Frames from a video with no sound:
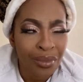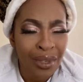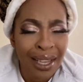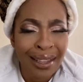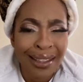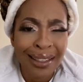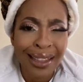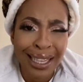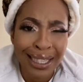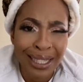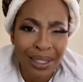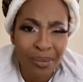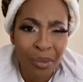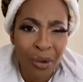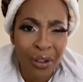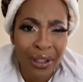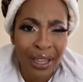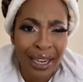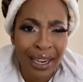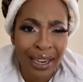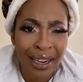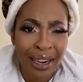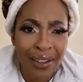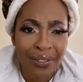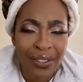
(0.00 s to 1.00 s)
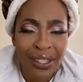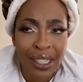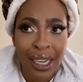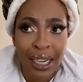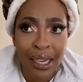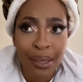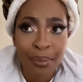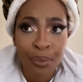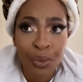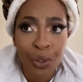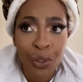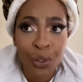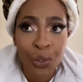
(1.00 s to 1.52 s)
That's more than enough
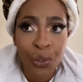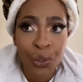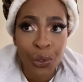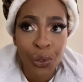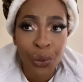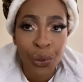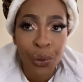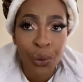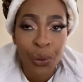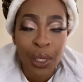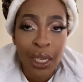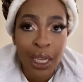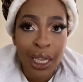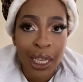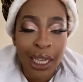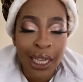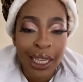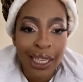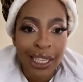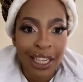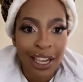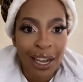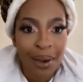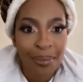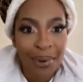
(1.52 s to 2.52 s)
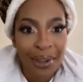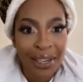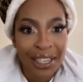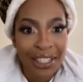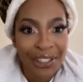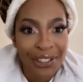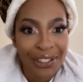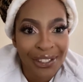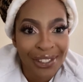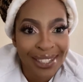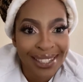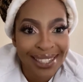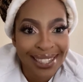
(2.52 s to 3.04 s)
time. So yeah, I'm gonna
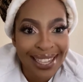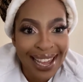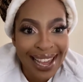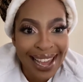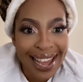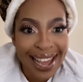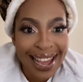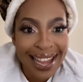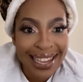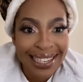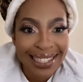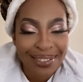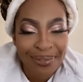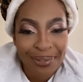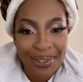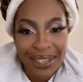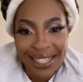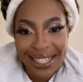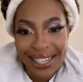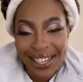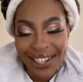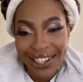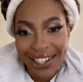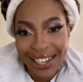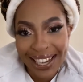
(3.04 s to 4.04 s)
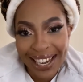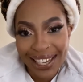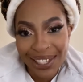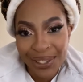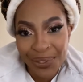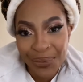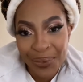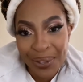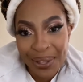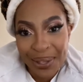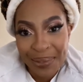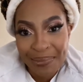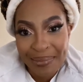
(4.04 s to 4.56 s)
do that. I'm gonna take you guys
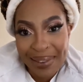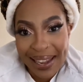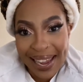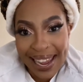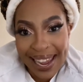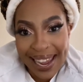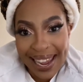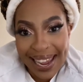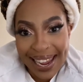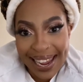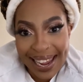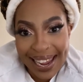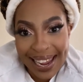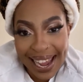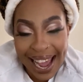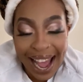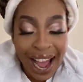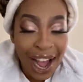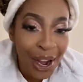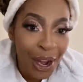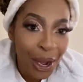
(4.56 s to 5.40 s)
with me.